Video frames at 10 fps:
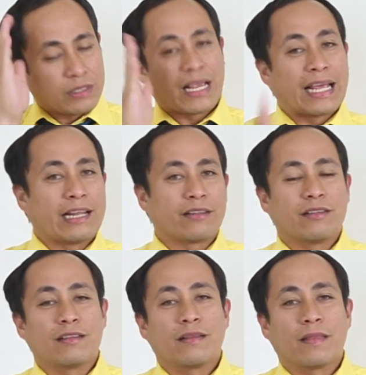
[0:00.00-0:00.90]
silent.
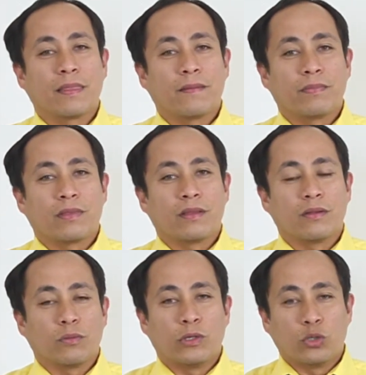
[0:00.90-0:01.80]

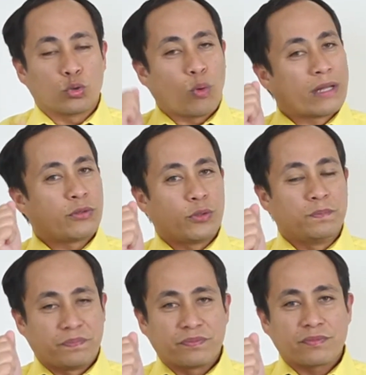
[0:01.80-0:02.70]
We don't want you